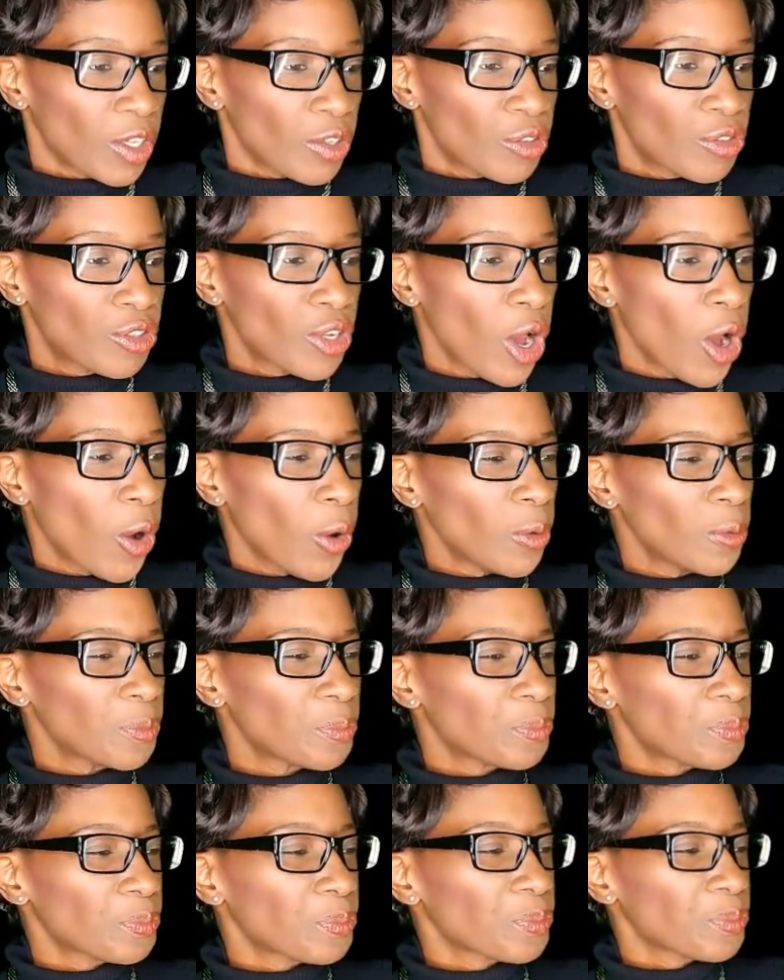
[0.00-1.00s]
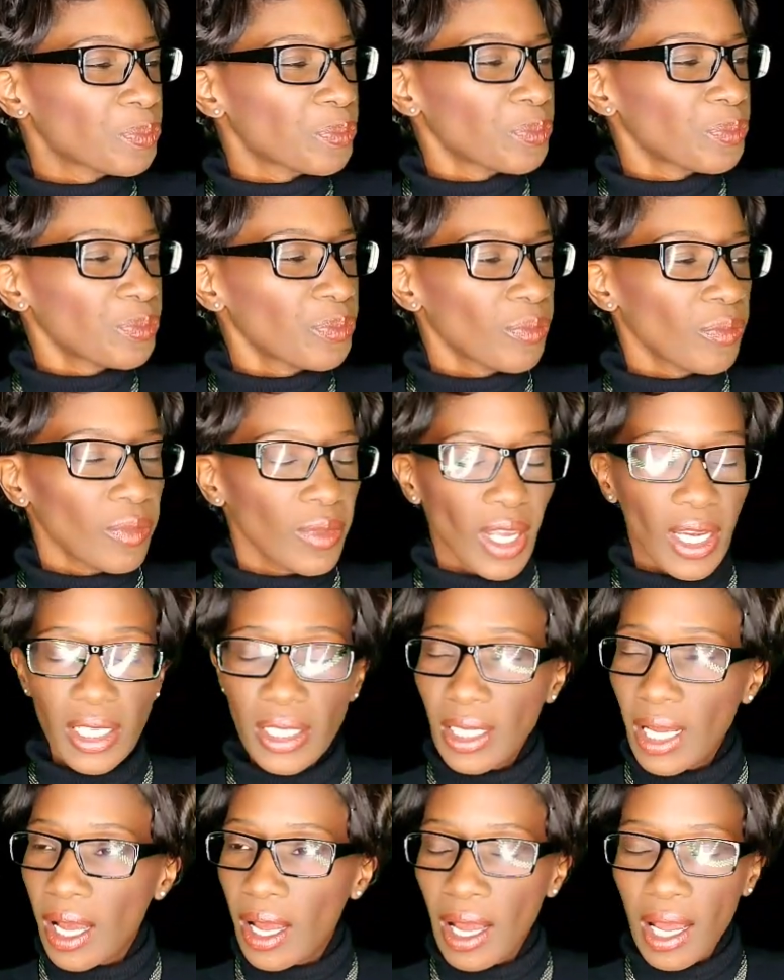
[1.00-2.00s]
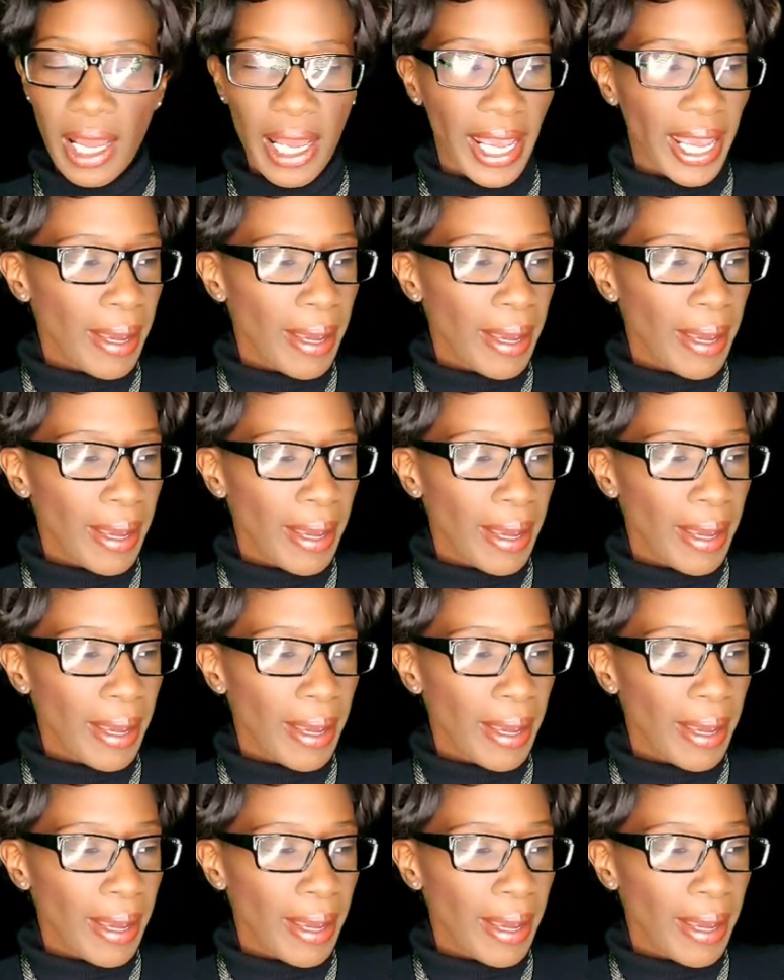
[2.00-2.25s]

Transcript: So, uh,